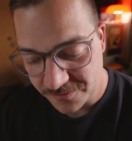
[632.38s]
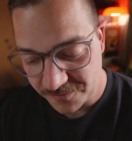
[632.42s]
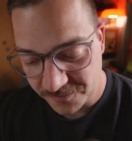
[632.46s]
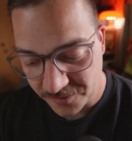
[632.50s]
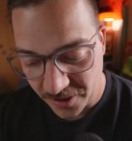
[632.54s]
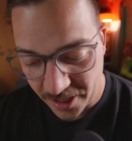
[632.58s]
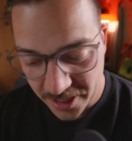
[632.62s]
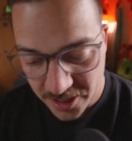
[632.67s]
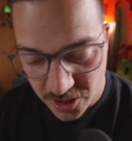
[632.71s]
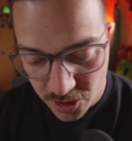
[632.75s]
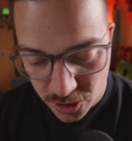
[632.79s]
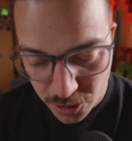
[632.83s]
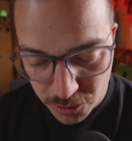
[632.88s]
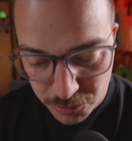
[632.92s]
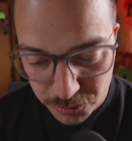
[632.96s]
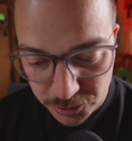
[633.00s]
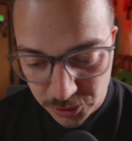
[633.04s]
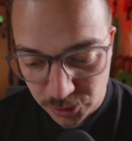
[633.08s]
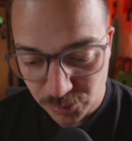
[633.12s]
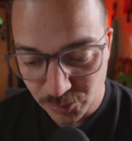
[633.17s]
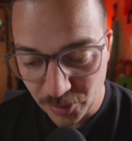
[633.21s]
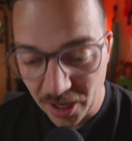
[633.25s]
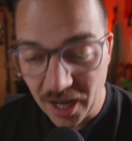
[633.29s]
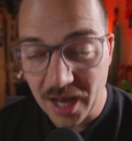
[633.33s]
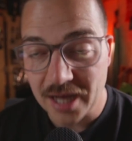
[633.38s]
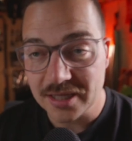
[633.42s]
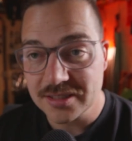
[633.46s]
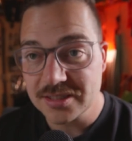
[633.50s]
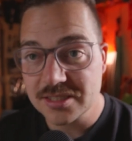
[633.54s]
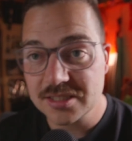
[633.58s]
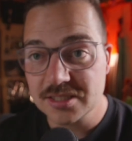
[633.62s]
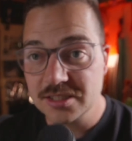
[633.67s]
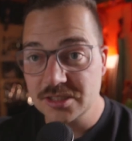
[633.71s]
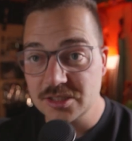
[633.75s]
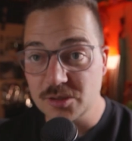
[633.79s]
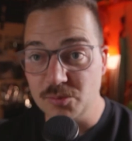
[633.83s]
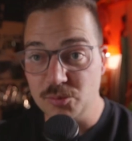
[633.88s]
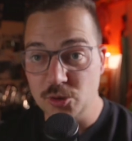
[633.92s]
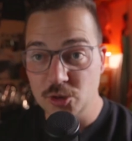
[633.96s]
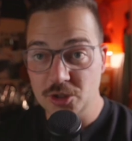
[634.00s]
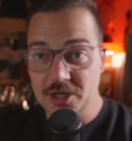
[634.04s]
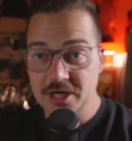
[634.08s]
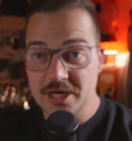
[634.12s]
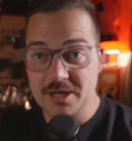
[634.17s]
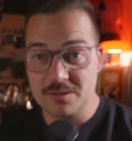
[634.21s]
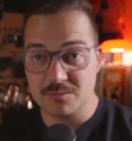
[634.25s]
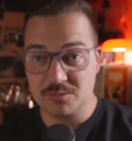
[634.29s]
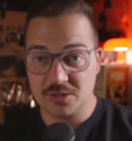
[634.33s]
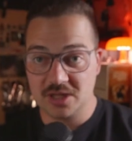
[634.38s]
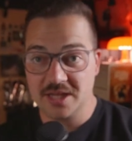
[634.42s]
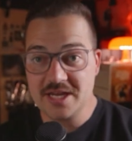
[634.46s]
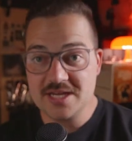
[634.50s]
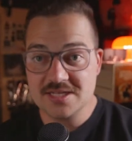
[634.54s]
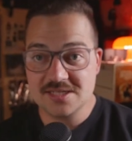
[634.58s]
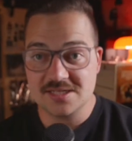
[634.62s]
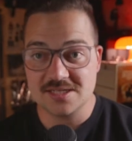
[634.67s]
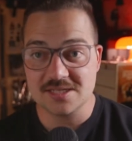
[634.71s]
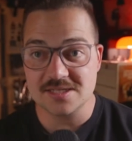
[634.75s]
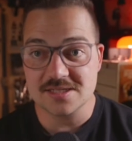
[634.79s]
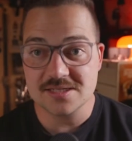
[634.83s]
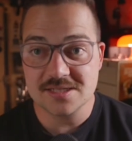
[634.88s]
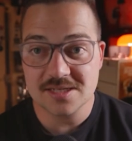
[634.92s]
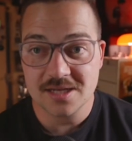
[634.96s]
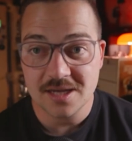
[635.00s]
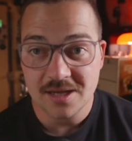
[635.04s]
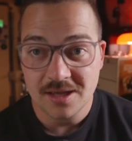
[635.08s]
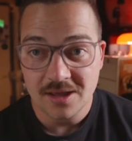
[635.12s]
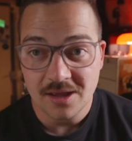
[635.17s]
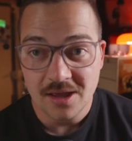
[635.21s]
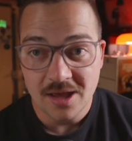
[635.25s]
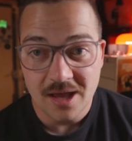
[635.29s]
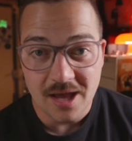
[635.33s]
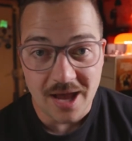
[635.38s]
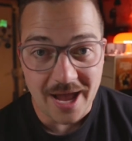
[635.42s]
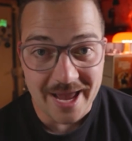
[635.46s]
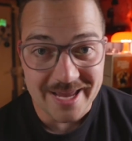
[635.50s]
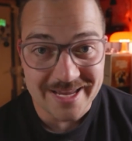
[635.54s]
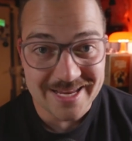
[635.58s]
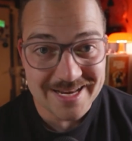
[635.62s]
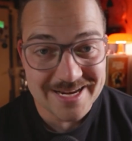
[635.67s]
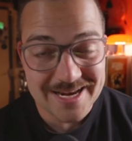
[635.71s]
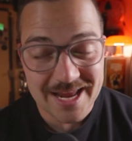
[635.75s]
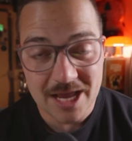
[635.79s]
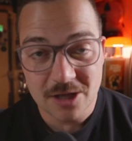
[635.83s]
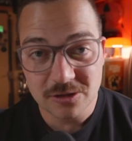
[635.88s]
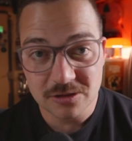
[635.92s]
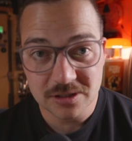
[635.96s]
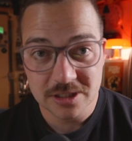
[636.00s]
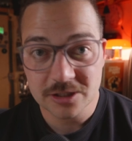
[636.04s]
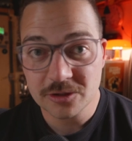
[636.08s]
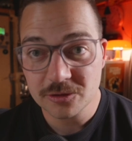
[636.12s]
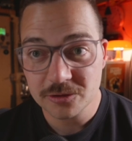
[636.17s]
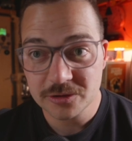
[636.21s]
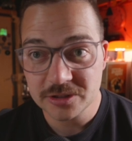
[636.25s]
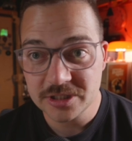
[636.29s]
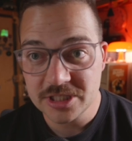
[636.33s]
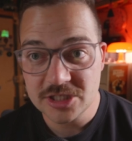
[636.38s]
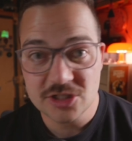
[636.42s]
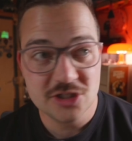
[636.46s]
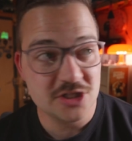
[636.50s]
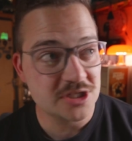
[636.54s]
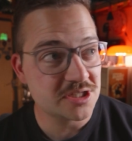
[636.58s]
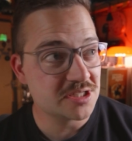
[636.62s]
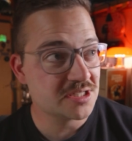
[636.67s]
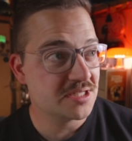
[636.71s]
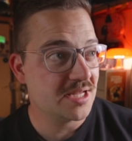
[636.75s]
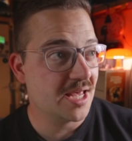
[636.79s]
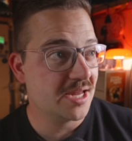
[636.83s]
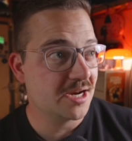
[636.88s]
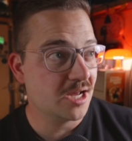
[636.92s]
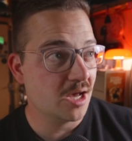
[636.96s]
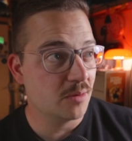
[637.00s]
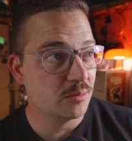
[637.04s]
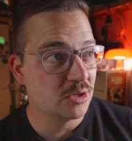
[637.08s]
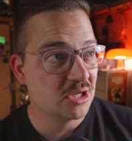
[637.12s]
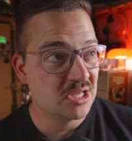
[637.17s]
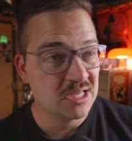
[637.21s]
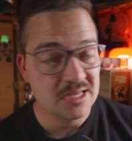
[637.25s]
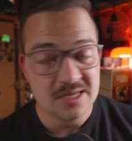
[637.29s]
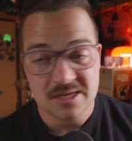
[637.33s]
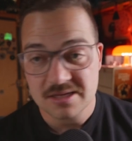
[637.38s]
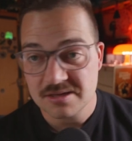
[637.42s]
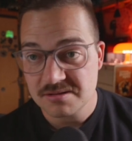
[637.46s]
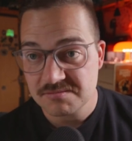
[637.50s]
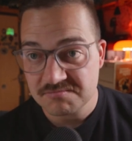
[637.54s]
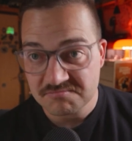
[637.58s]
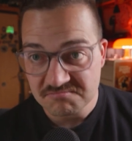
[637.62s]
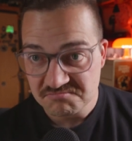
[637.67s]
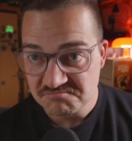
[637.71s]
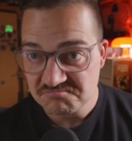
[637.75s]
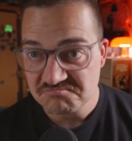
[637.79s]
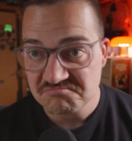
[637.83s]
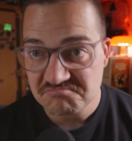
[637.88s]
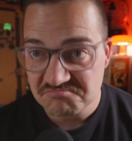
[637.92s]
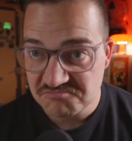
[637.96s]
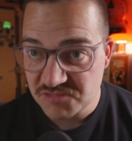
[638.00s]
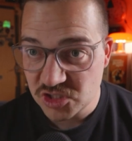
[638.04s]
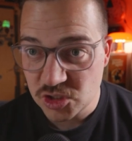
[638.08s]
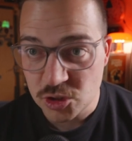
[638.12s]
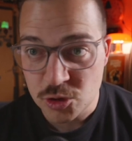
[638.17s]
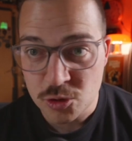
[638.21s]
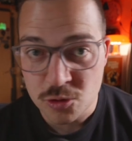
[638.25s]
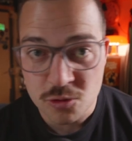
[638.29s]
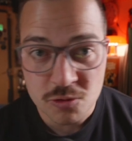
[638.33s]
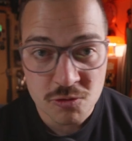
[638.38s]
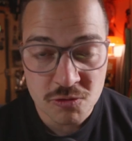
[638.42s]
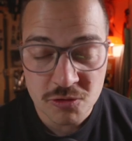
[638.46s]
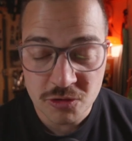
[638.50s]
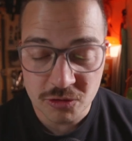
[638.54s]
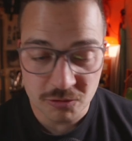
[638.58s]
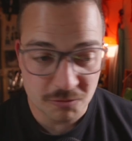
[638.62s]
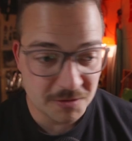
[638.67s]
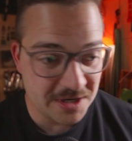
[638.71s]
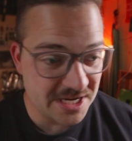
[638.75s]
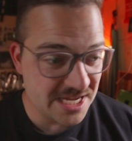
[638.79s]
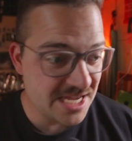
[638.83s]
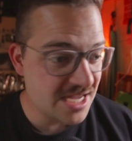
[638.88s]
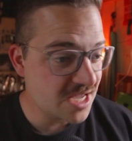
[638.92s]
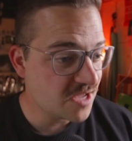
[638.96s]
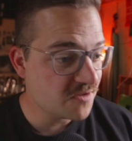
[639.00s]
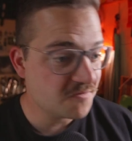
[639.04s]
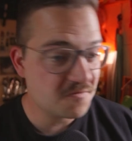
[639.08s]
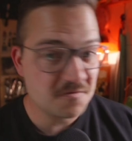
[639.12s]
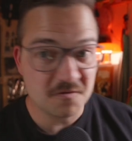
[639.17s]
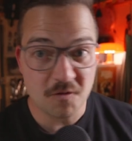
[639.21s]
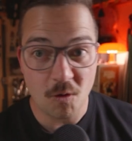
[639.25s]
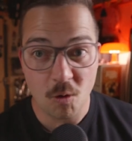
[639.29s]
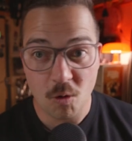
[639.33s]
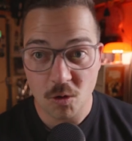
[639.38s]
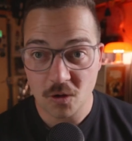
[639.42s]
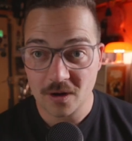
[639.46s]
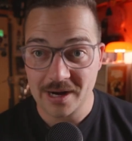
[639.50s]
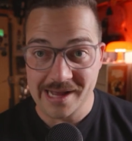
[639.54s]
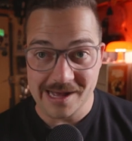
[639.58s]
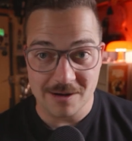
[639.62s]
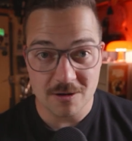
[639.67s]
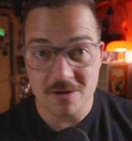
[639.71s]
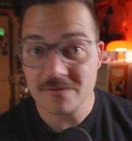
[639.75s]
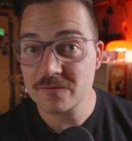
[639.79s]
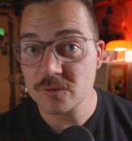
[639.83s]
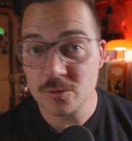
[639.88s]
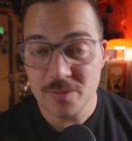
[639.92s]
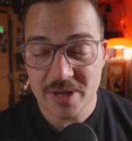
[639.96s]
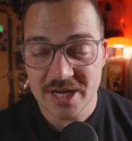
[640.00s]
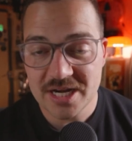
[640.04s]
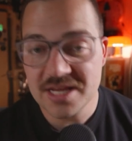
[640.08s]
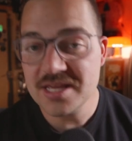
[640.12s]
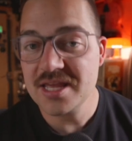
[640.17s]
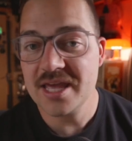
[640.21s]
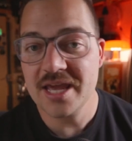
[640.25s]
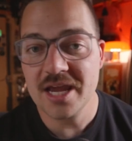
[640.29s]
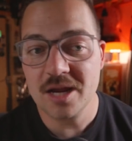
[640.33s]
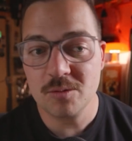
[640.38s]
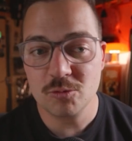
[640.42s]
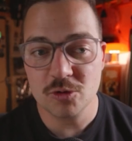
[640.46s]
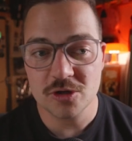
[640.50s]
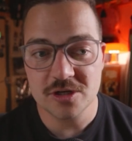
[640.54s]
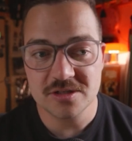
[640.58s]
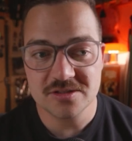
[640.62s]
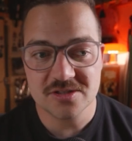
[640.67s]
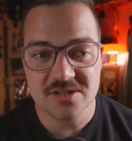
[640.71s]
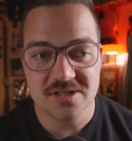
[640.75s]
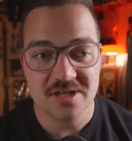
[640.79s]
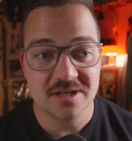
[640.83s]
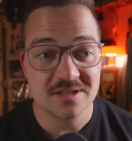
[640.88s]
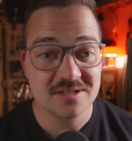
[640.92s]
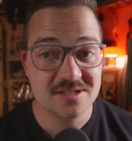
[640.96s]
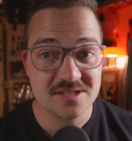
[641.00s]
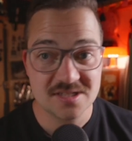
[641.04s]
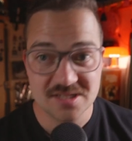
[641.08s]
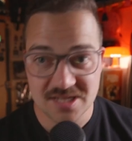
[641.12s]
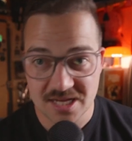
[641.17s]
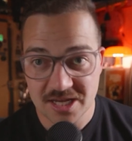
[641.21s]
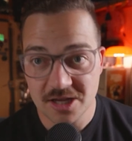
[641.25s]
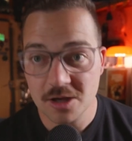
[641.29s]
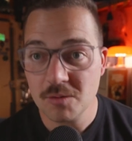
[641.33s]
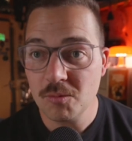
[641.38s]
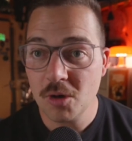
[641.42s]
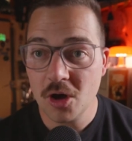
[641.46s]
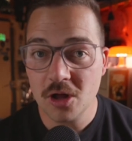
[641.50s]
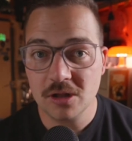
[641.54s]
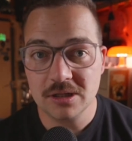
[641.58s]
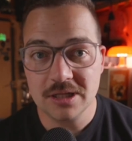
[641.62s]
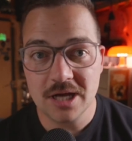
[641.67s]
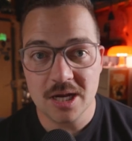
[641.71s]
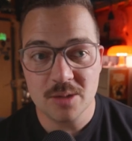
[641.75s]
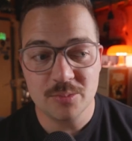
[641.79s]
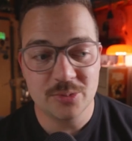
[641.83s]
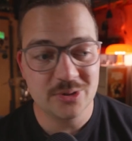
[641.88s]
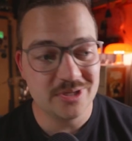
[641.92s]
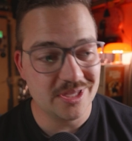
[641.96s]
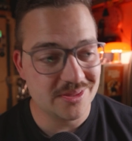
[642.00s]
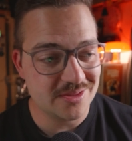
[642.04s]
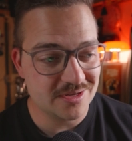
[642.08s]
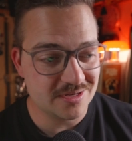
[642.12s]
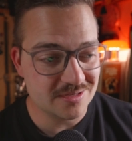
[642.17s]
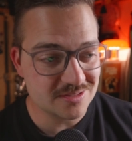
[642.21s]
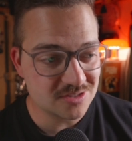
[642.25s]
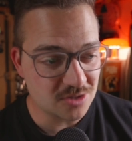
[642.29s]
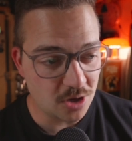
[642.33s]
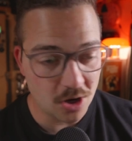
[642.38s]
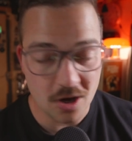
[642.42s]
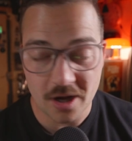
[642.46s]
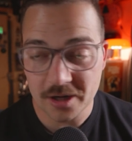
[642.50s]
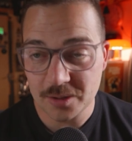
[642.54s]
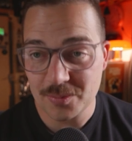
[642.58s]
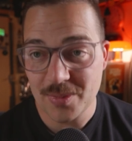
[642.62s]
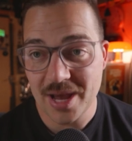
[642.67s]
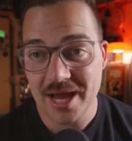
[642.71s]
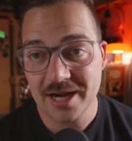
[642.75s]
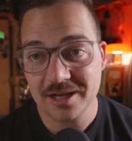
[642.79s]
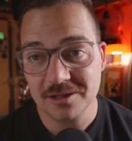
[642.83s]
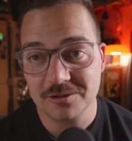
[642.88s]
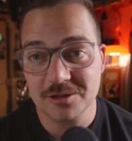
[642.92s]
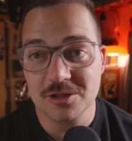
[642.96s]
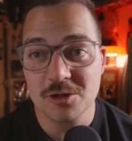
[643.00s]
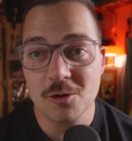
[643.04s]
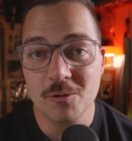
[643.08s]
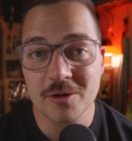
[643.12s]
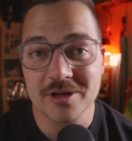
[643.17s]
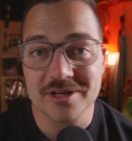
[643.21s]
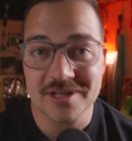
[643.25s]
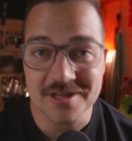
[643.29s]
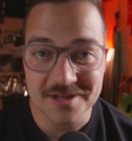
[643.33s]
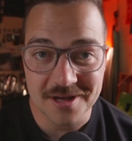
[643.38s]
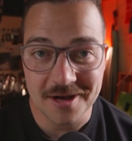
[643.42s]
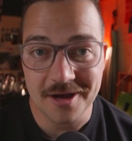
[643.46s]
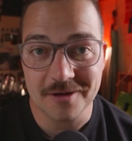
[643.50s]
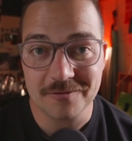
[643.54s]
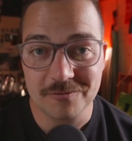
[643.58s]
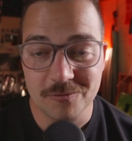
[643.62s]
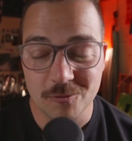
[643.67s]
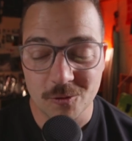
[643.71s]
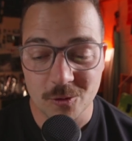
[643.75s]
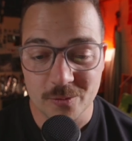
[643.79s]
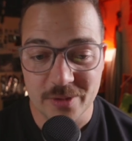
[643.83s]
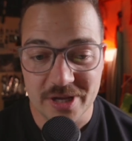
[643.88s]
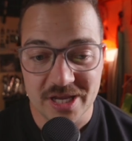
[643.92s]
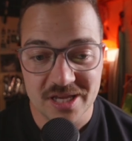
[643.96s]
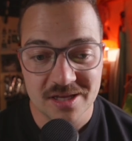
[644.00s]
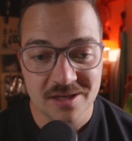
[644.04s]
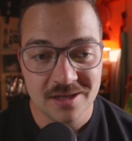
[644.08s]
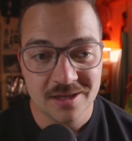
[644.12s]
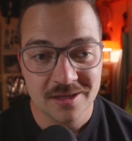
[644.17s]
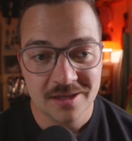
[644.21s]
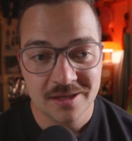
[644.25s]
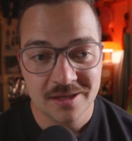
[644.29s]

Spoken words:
to find new spots to put it in places, I can now literally just set up 2, 3, 4, however many cameras, sync them all up, and then it's automatically going to cut for me.